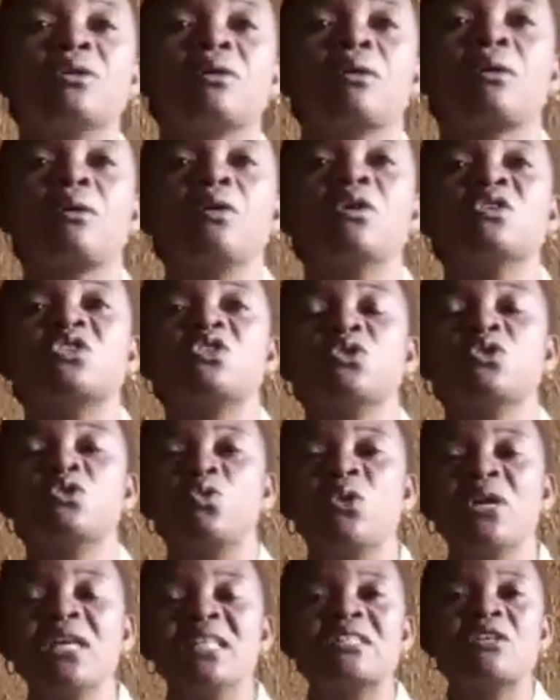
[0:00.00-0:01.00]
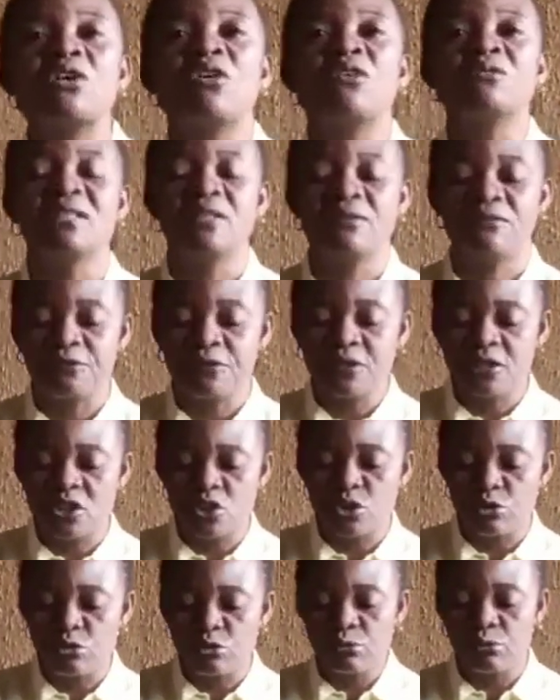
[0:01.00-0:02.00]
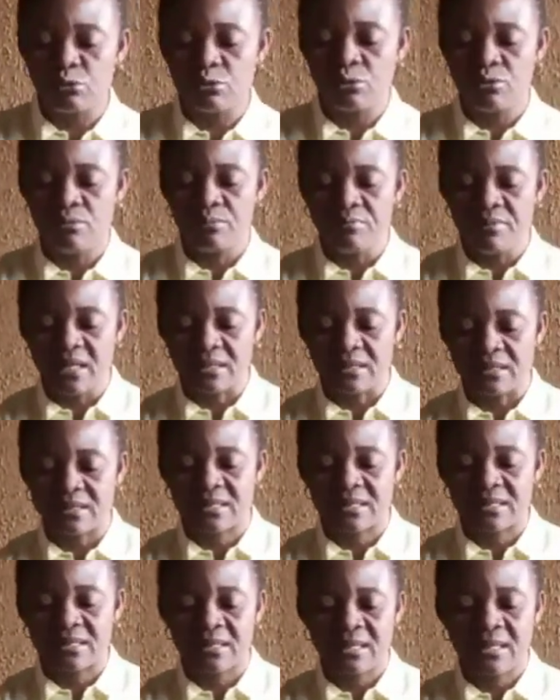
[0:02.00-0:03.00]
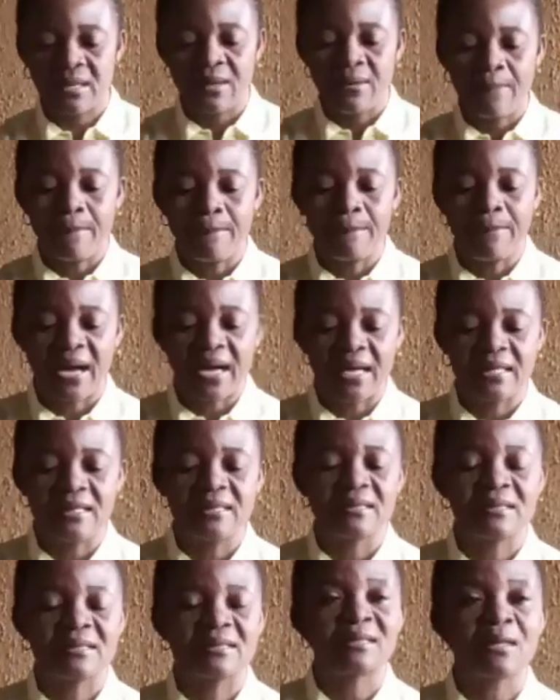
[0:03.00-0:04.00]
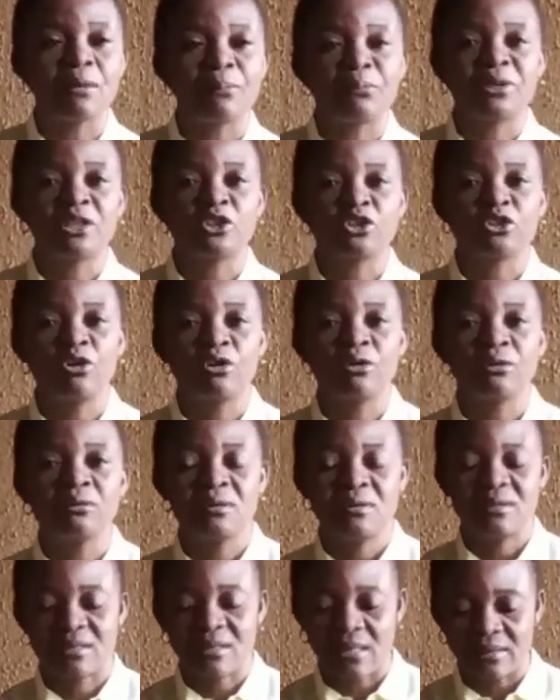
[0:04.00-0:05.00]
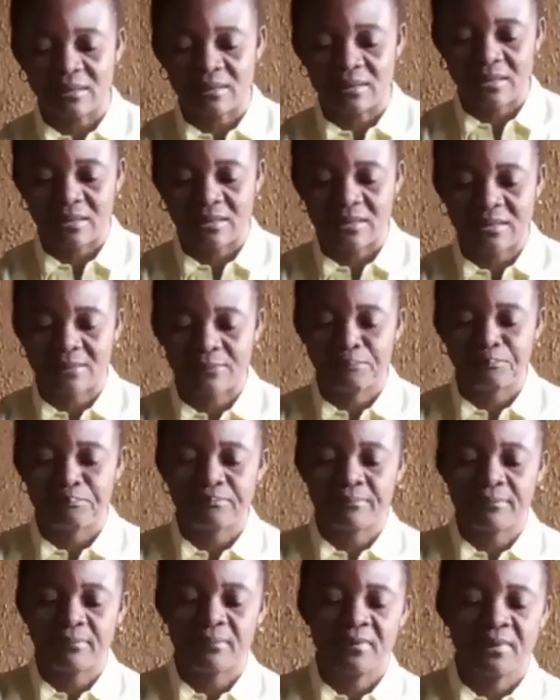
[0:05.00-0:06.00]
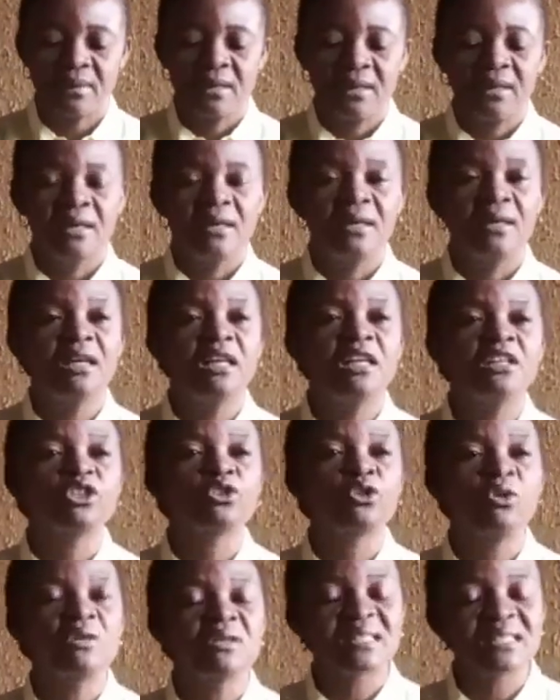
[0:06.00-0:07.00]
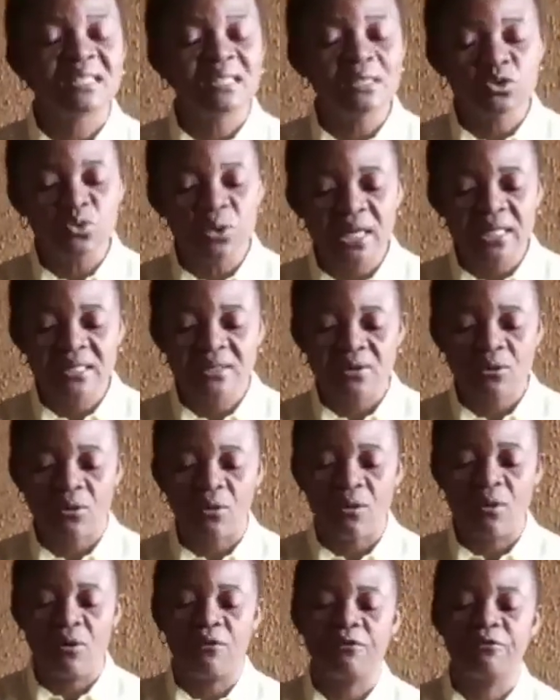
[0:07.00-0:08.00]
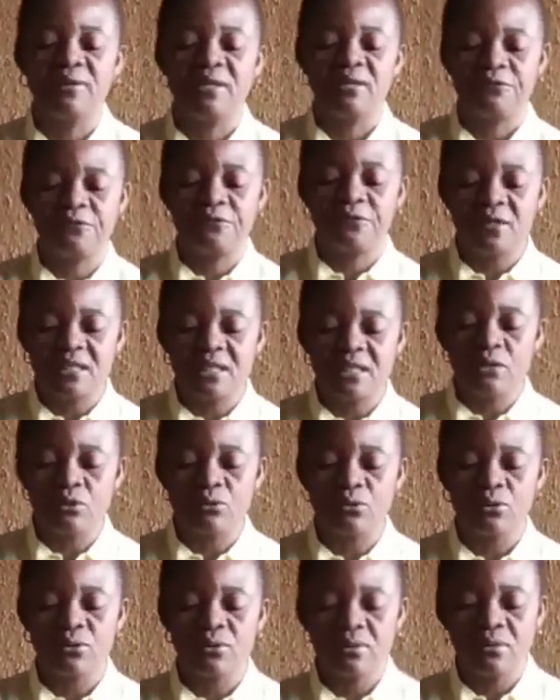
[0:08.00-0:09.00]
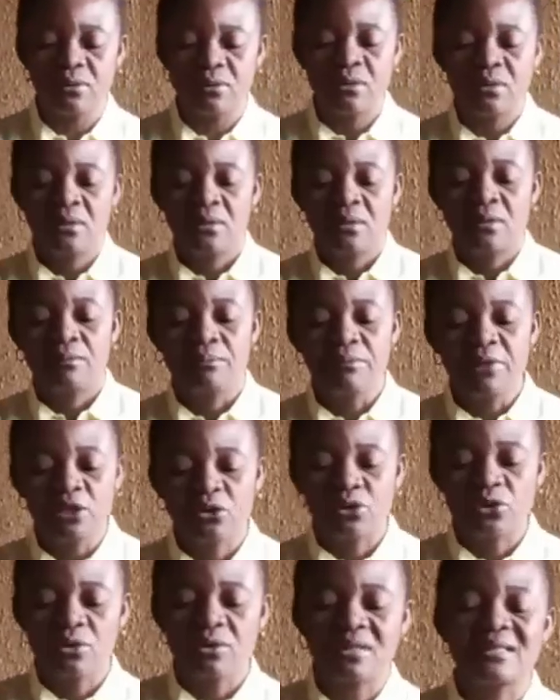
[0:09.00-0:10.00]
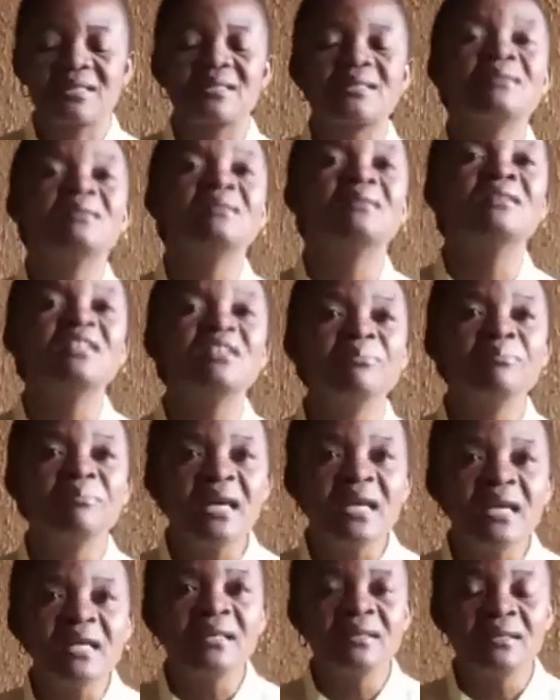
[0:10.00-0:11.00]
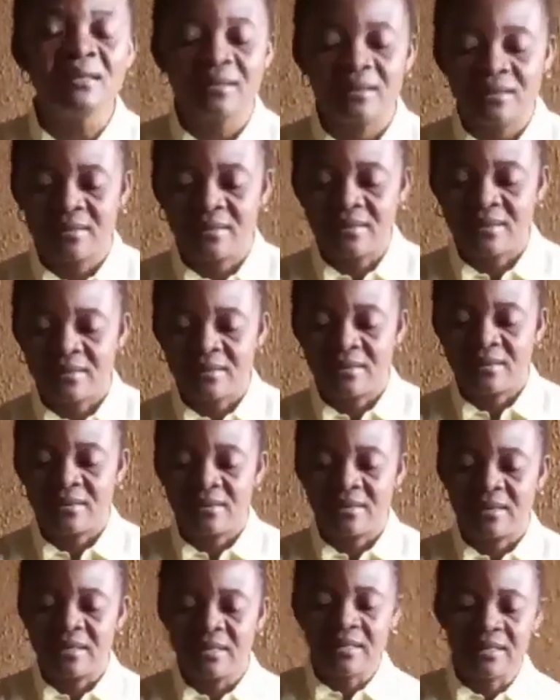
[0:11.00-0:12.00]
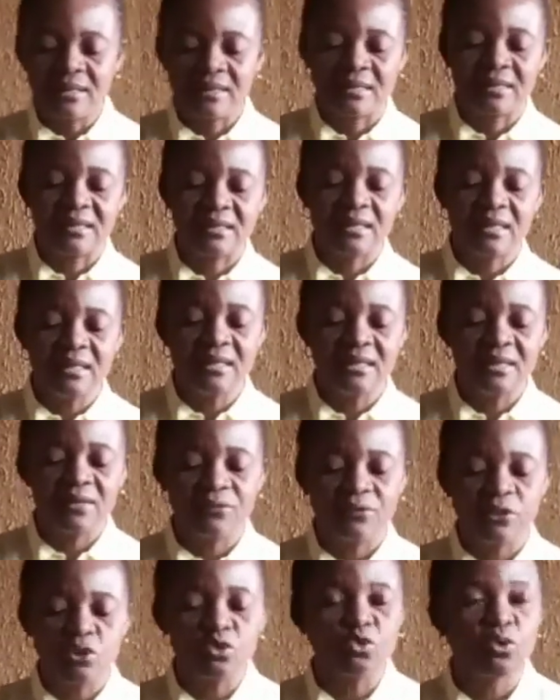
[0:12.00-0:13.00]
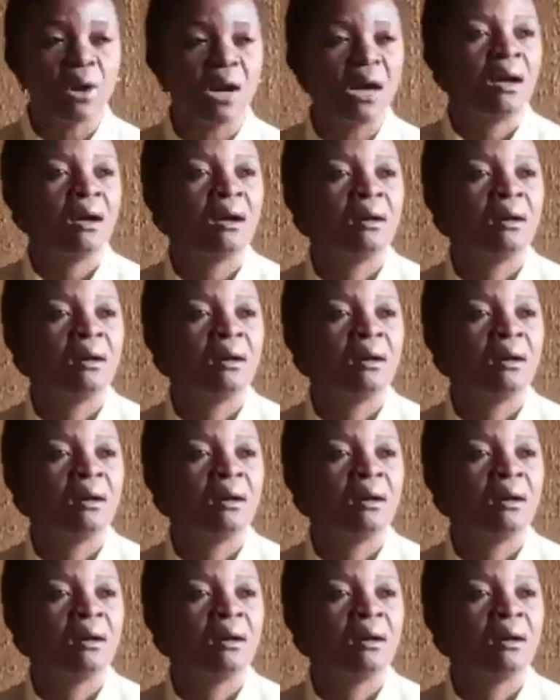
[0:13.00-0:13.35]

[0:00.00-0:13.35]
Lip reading: constituents of the physical means by separation techniques. Each constituent of the physical mixture still remain is individual